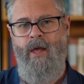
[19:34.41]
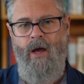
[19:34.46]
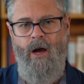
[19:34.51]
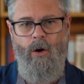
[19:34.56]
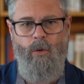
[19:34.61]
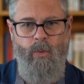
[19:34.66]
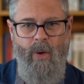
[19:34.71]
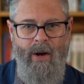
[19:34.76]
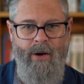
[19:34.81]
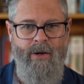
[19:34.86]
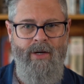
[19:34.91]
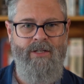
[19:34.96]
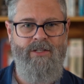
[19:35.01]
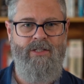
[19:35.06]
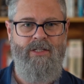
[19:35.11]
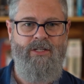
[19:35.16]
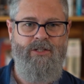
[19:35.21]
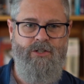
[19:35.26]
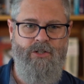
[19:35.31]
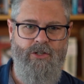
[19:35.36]
Awareness
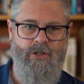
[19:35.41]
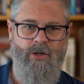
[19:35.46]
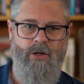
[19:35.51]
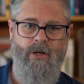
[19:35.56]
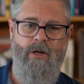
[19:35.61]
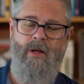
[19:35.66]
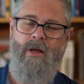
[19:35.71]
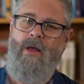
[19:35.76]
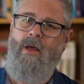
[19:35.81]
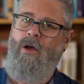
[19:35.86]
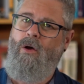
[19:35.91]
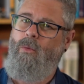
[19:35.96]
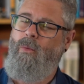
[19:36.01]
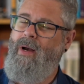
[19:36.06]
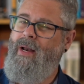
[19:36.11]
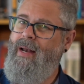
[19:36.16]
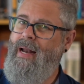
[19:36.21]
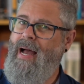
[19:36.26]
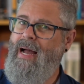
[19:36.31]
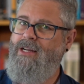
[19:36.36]
is good
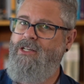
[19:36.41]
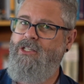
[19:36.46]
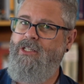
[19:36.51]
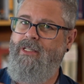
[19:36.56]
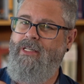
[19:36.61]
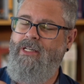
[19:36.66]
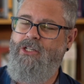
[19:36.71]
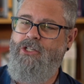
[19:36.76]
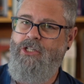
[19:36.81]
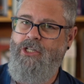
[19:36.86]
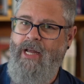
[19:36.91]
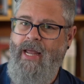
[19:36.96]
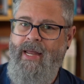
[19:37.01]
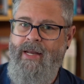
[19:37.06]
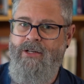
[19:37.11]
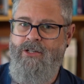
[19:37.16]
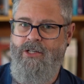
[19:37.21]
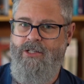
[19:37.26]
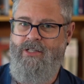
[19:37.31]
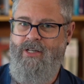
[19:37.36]
when it actually
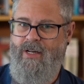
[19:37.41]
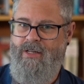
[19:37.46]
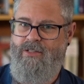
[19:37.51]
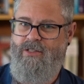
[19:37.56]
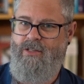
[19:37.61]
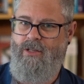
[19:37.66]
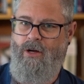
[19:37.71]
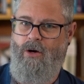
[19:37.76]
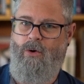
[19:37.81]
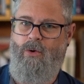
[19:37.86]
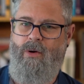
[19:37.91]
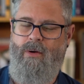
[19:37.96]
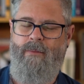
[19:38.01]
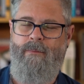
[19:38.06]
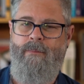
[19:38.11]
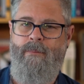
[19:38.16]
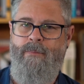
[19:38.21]
changes us, though,